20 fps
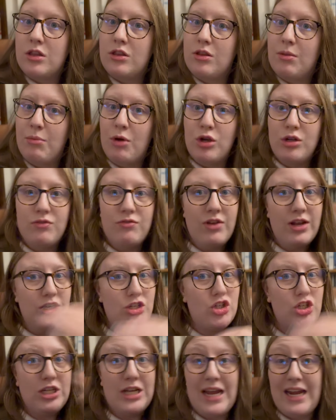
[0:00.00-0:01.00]
the
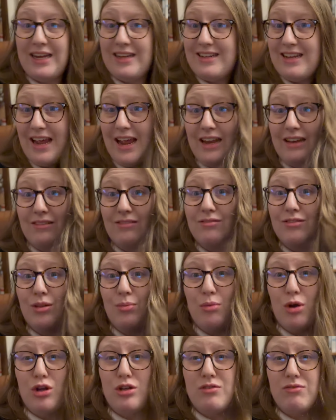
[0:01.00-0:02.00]
motivation kicked in. The
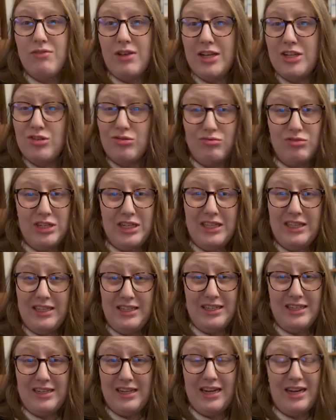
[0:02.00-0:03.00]
motivation really
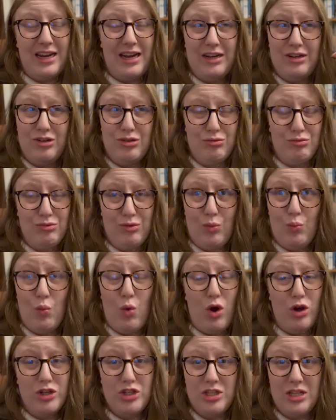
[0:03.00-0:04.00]
did kick in to
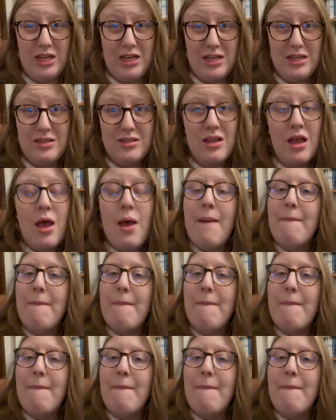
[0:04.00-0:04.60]
watch this.